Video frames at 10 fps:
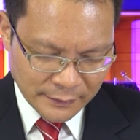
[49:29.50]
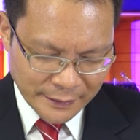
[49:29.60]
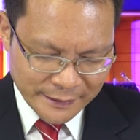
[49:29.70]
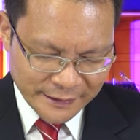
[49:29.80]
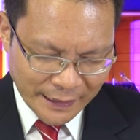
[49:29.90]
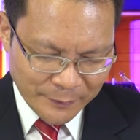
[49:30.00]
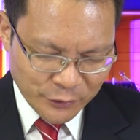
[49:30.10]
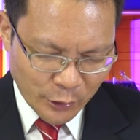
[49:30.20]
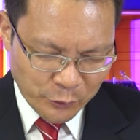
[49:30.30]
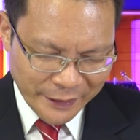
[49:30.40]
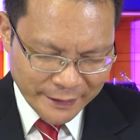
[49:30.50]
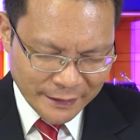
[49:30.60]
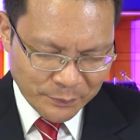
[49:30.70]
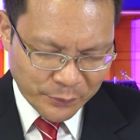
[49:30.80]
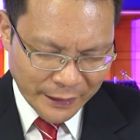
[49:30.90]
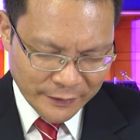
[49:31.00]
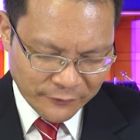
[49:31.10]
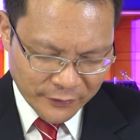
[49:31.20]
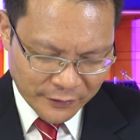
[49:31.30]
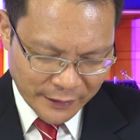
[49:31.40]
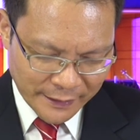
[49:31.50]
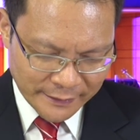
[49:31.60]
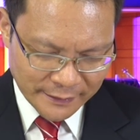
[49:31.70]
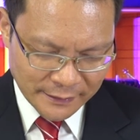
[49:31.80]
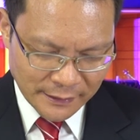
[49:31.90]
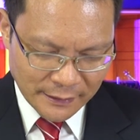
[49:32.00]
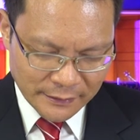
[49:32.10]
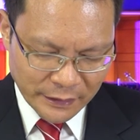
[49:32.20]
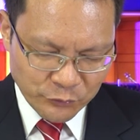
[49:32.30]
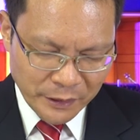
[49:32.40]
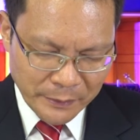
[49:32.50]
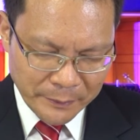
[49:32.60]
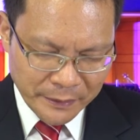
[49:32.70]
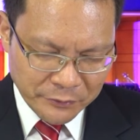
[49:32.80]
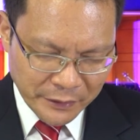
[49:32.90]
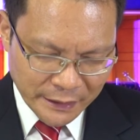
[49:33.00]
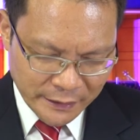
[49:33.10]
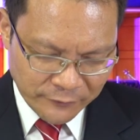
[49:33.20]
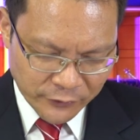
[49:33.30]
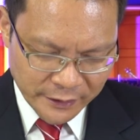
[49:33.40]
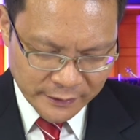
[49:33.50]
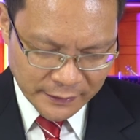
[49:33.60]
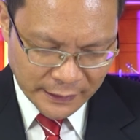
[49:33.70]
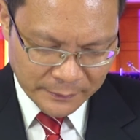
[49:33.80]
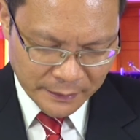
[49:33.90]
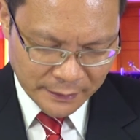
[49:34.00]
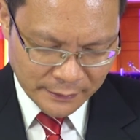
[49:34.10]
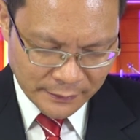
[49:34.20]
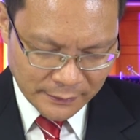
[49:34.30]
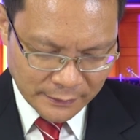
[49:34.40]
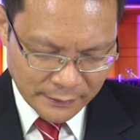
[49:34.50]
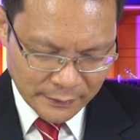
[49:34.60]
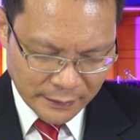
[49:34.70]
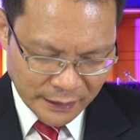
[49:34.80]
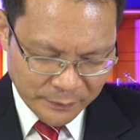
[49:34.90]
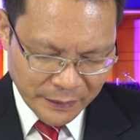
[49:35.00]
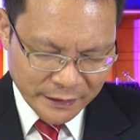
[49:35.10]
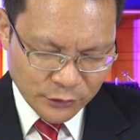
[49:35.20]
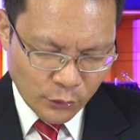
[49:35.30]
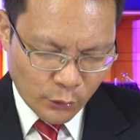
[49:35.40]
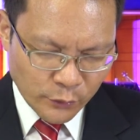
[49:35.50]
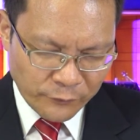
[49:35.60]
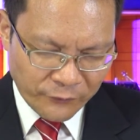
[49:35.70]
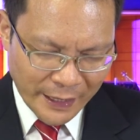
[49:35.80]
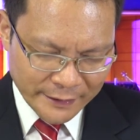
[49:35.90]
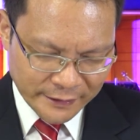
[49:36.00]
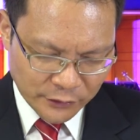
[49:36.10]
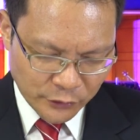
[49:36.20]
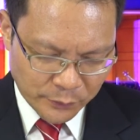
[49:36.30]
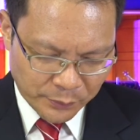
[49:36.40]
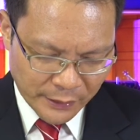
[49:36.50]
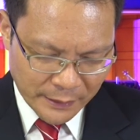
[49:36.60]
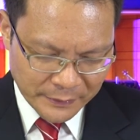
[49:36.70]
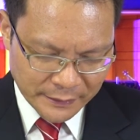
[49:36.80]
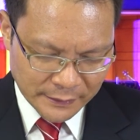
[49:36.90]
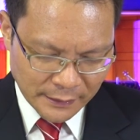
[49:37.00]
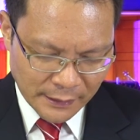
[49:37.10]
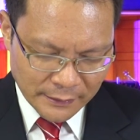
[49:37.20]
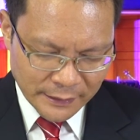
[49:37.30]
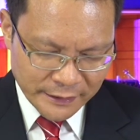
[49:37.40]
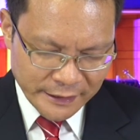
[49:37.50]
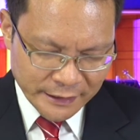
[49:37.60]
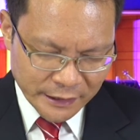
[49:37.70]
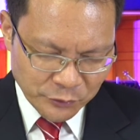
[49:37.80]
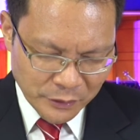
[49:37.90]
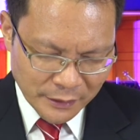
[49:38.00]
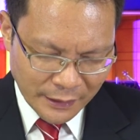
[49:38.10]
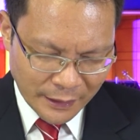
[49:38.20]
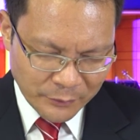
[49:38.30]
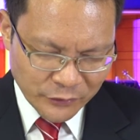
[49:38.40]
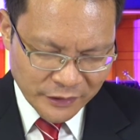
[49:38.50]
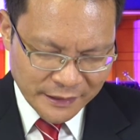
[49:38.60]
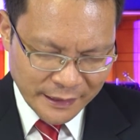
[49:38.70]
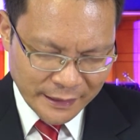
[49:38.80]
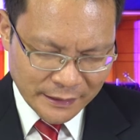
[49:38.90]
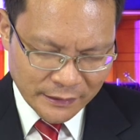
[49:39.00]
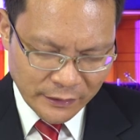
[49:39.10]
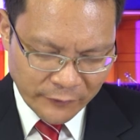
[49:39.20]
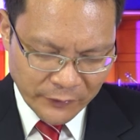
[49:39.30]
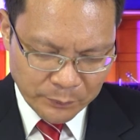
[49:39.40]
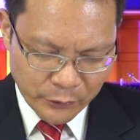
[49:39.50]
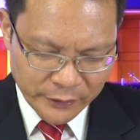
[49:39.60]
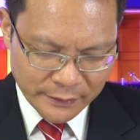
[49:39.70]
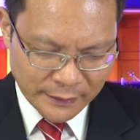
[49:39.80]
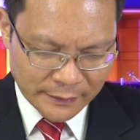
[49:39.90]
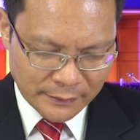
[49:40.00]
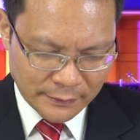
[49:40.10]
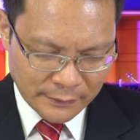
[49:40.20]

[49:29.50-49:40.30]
It is time to awaken the bride of Christ that we may be ready for His coming. Help us to hold fast to your promise that Jesus will come on the day that you have appointed.